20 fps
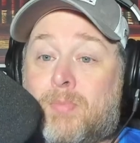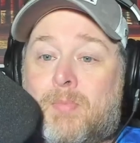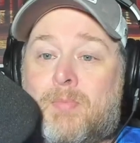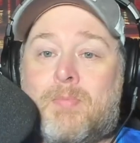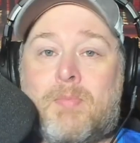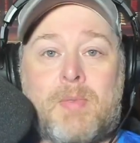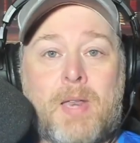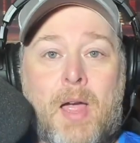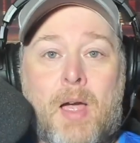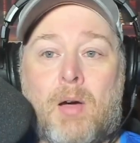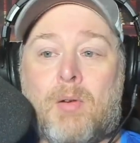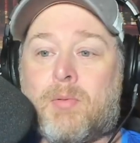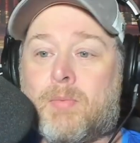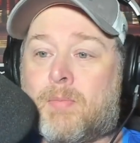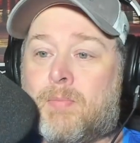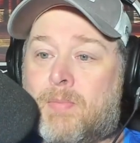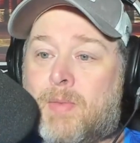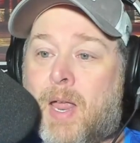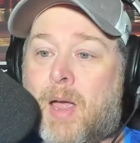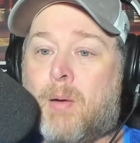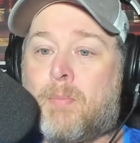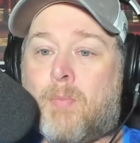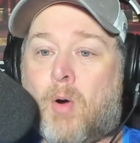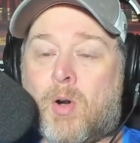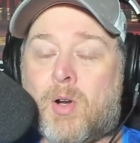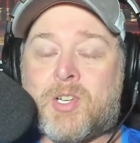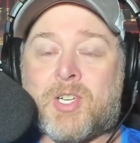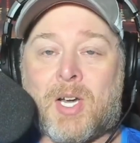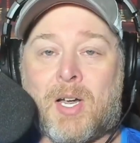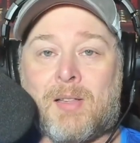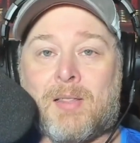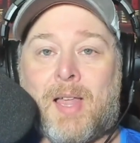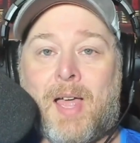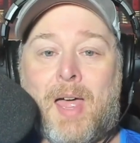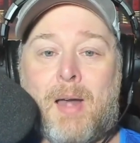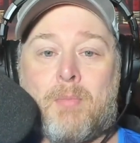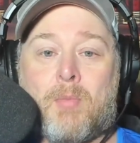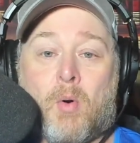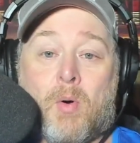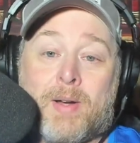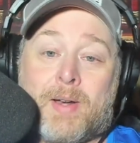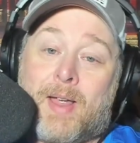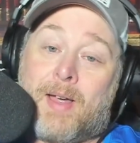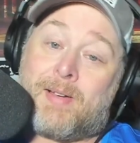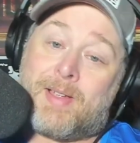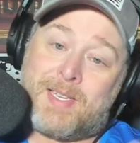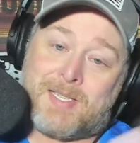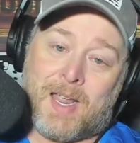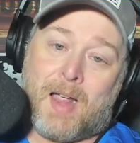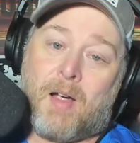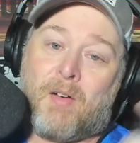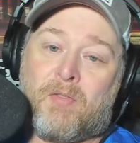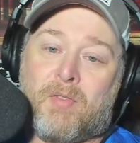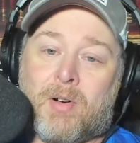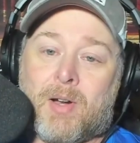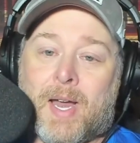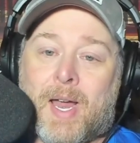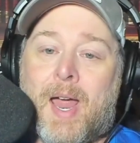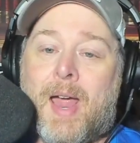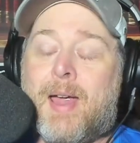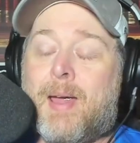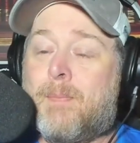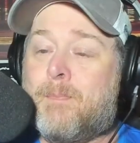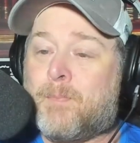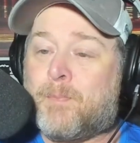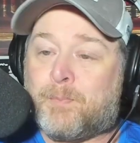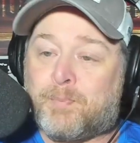nailed Marshawn Lattimore. Now he's out for a game.